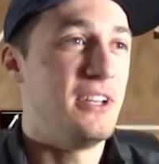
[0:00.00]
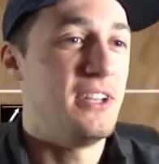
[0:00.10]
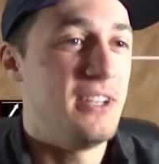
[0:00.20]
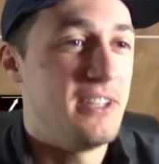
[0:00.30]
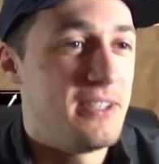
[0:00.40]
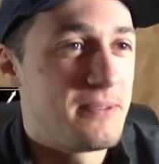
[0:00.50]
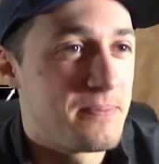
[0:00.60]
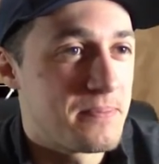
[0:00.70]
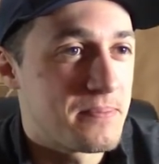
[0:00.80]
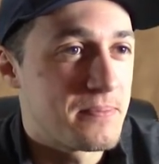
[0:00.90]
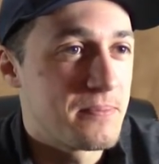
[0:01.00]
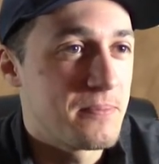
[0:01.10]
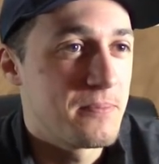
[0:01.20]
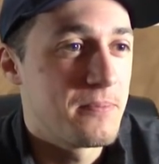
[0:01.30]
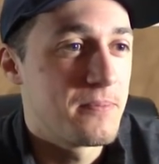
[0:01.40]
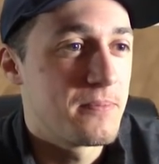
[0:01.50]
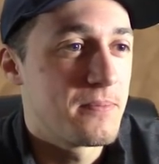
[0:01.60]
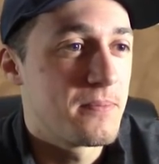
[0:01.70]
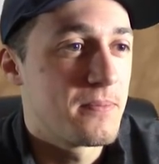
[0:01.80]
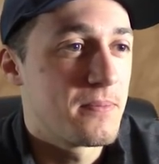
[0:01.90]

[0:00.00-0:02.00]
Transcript: (no one is talking)